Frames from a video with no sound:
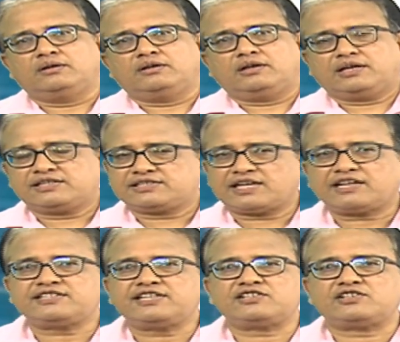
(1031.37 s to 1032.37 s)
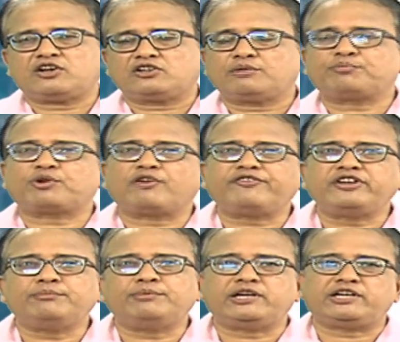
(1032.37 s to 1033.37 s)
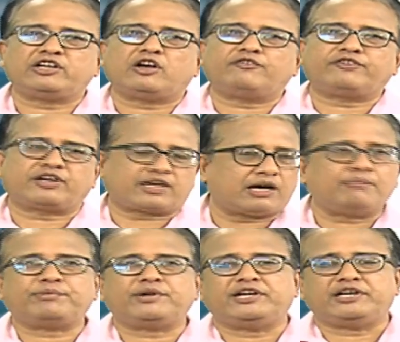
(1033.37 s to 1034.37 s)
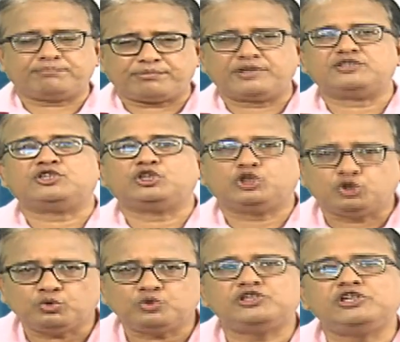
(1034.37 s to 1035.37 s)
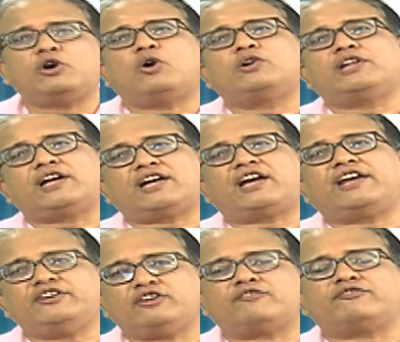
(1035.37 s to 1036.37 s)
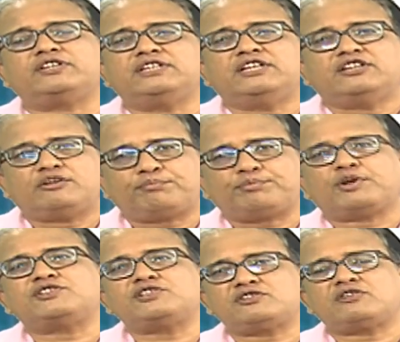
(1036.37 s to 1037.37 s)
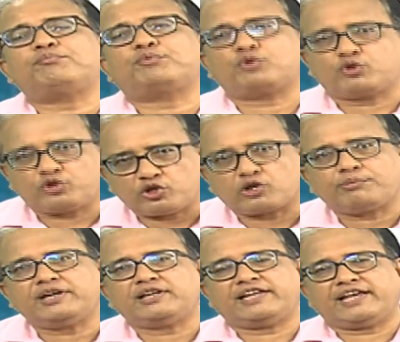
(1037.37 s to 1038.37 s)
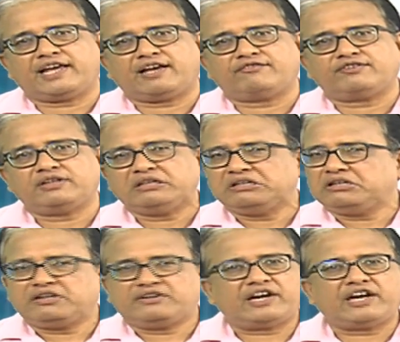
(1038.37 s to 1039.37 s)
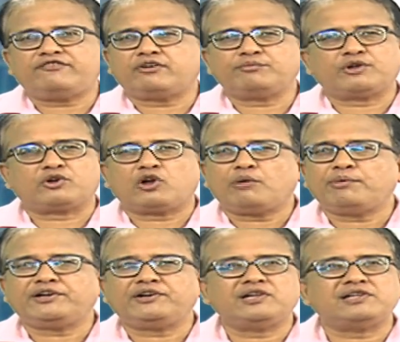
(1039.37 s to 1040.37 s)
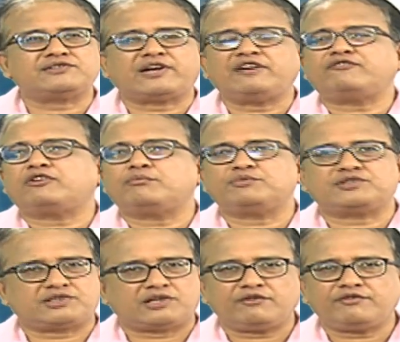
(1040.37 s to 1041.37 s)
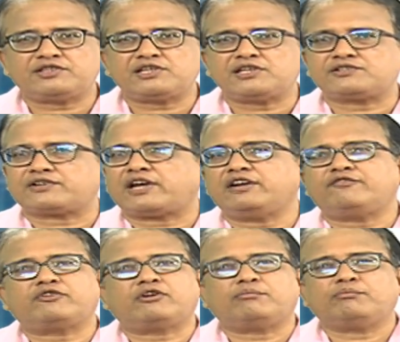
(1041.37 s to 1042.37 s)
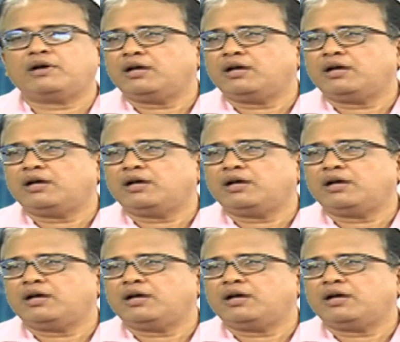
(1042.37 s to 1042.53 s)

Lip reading: a success or the profitability of a company depends hugely on the kind of the process of procurement they have, right from the raw materials, right from services, right from